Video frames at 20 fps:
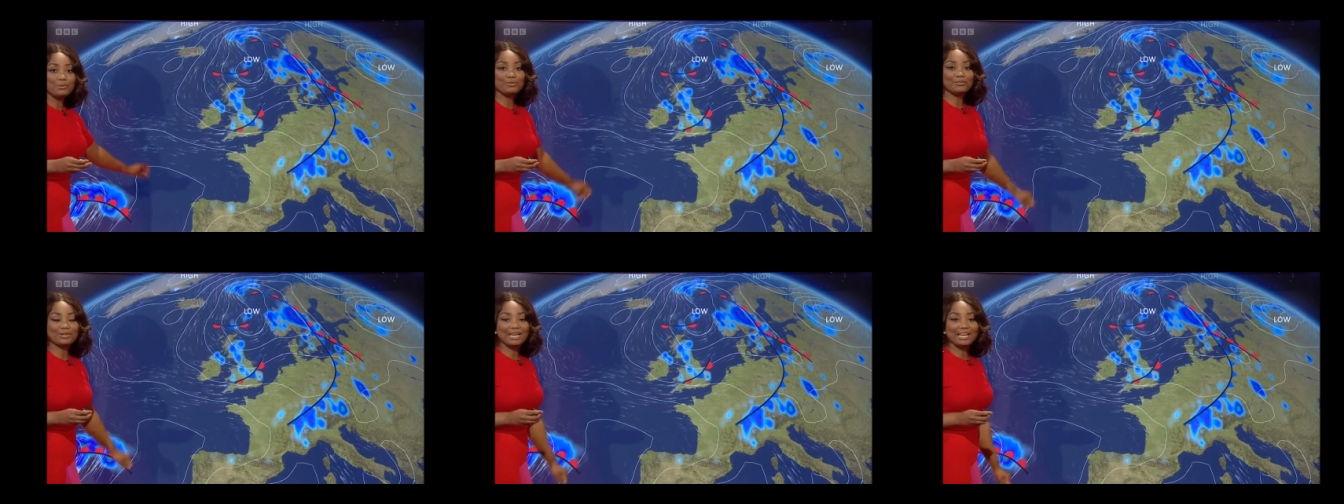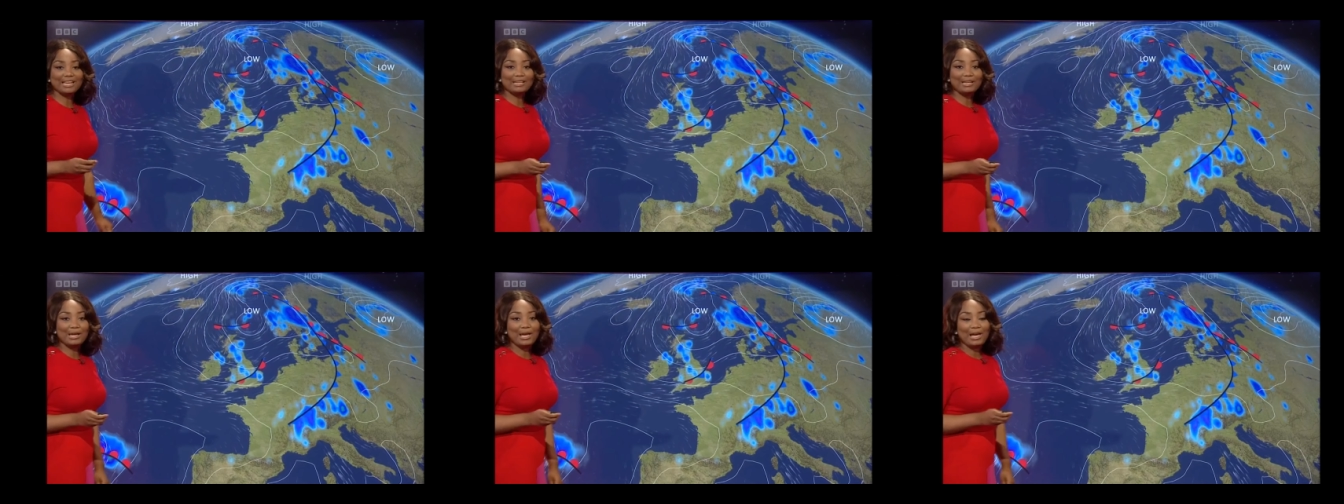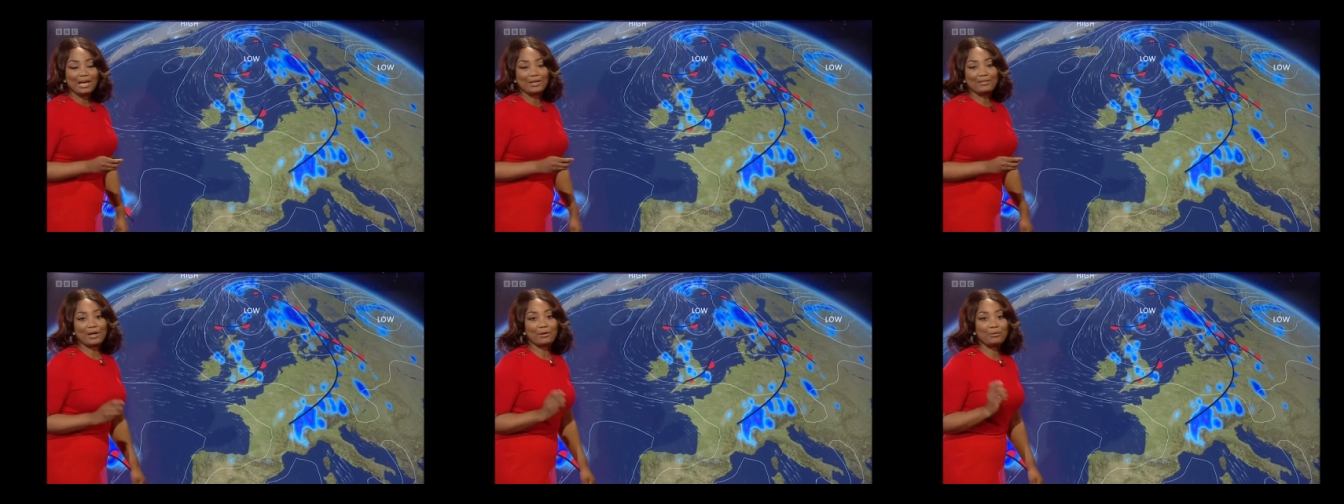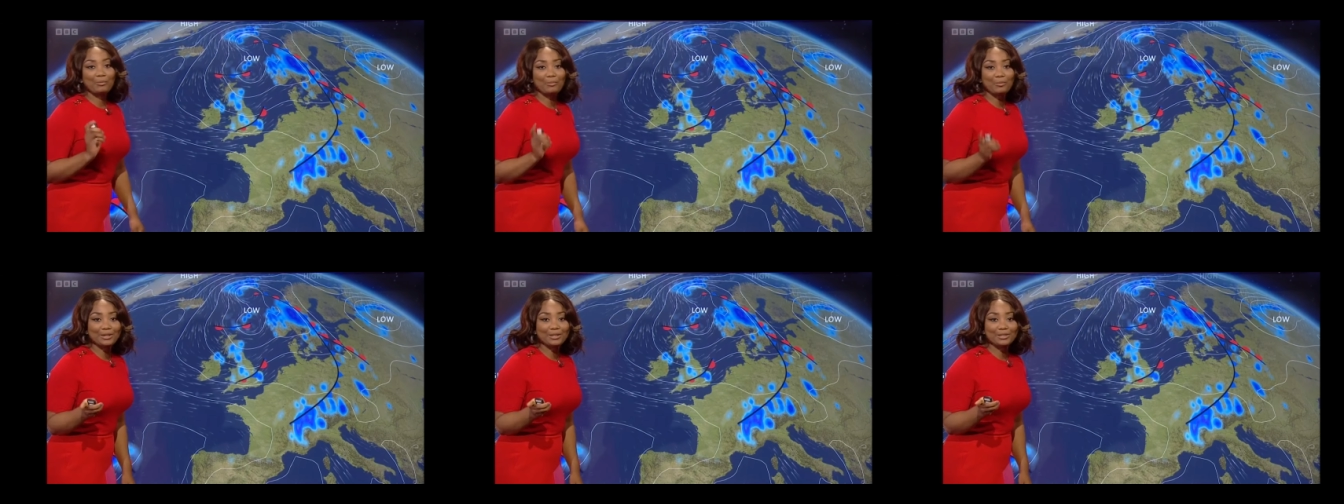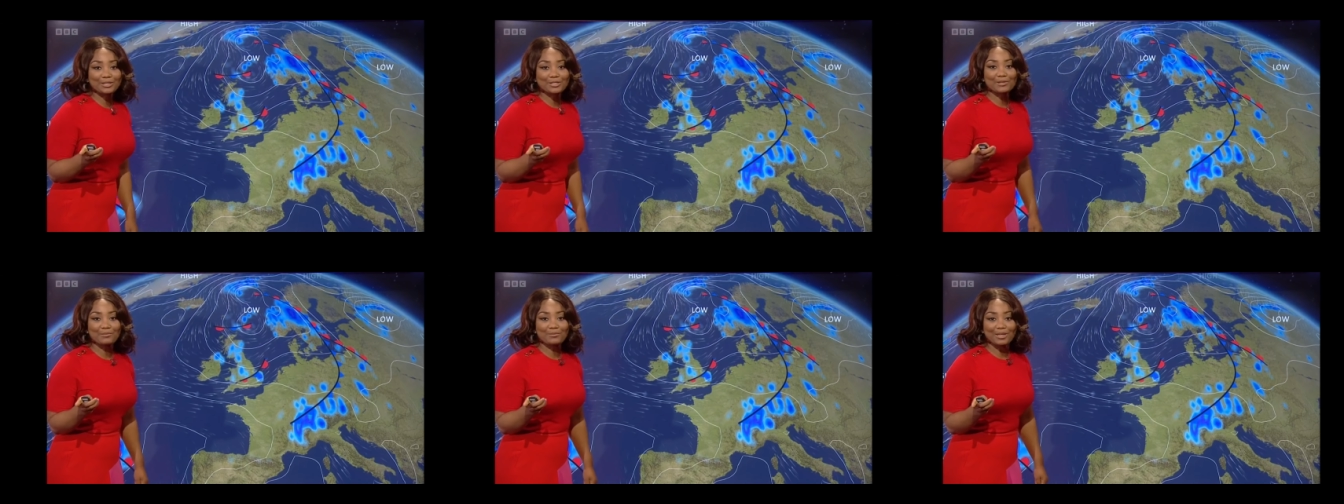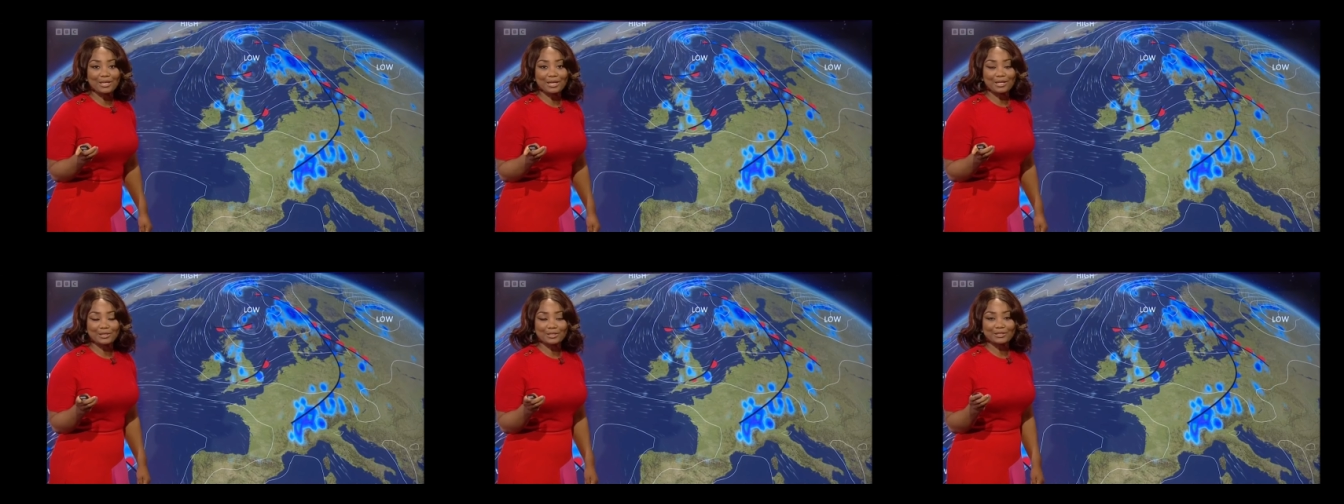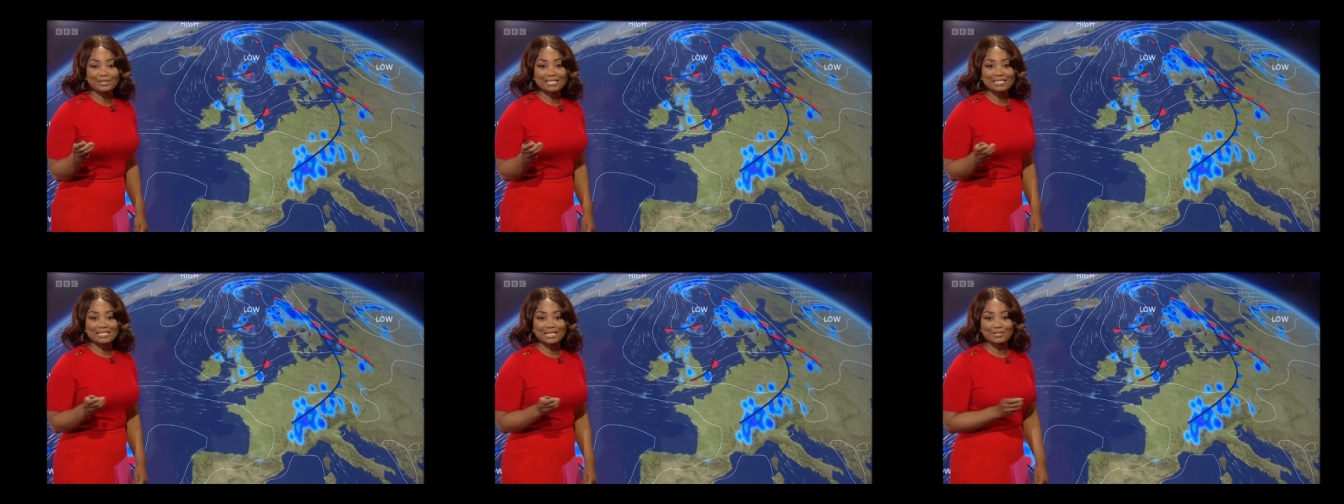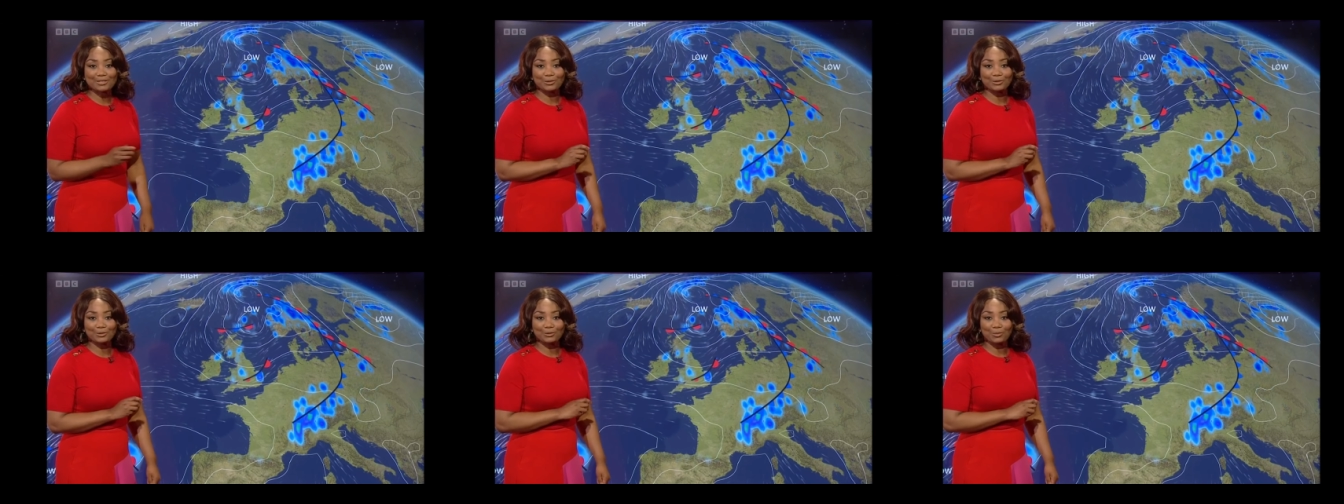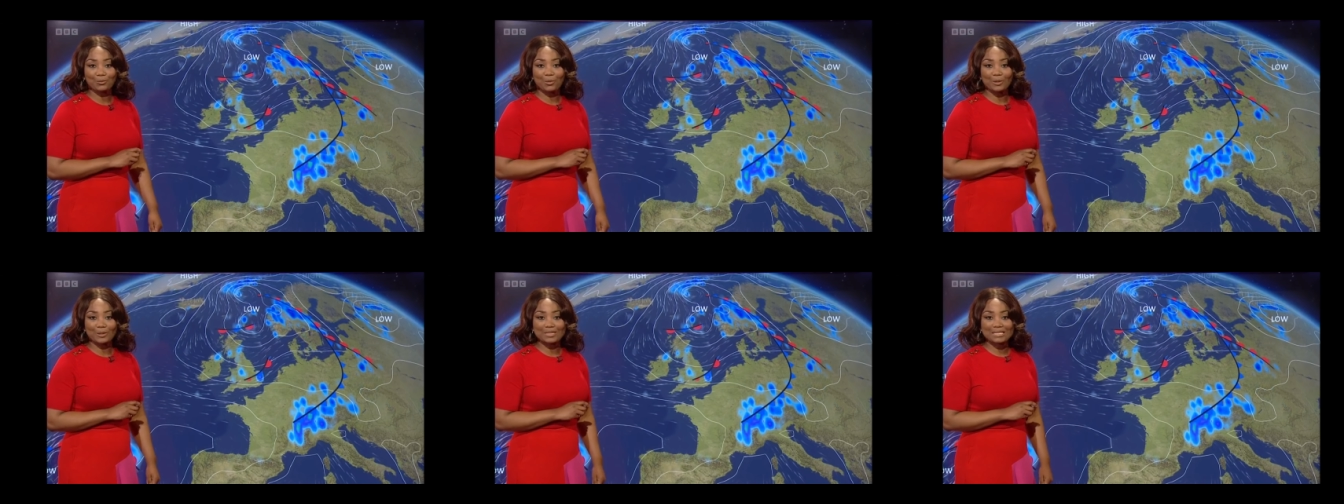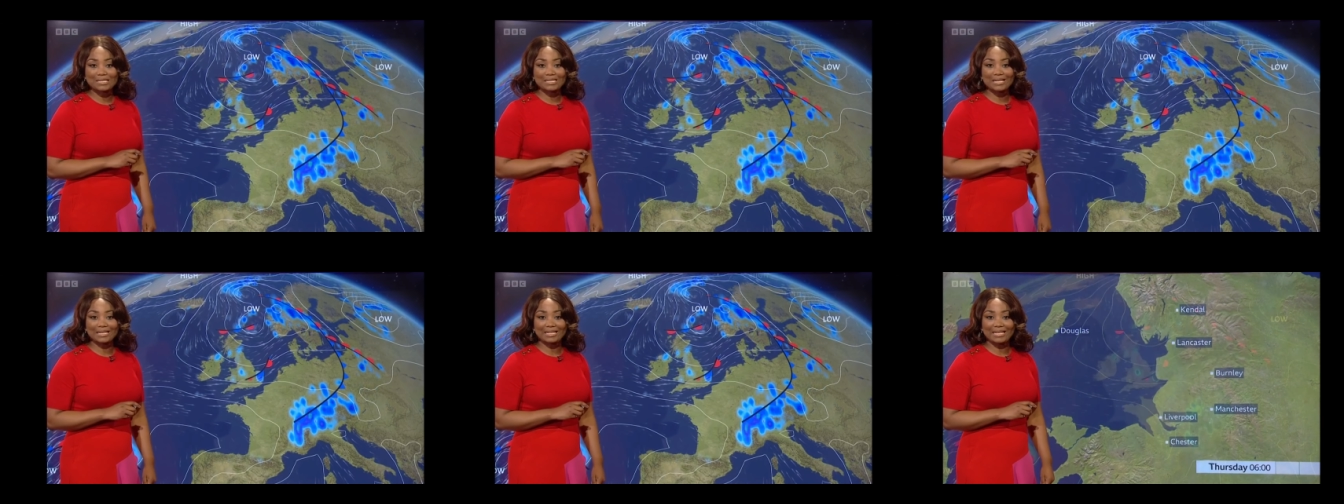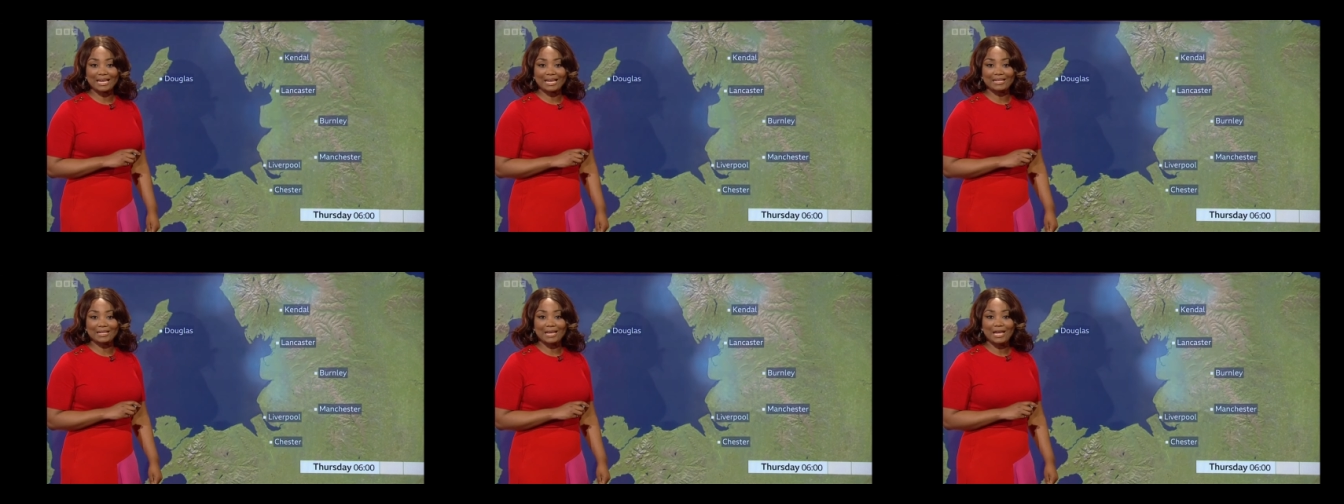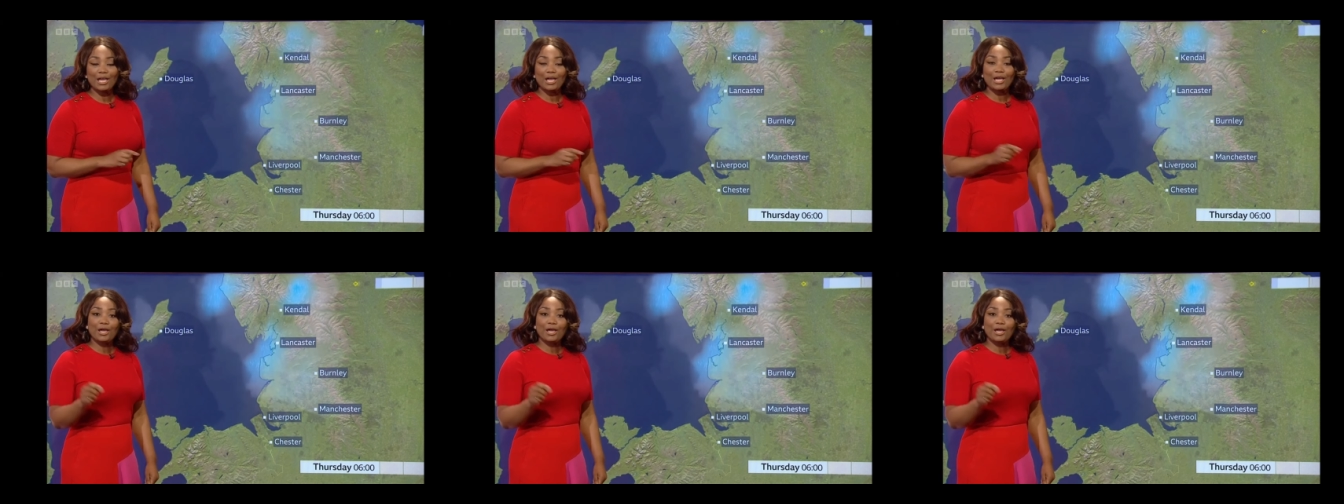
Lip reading: moving in. And that will bring us something unsettled once again.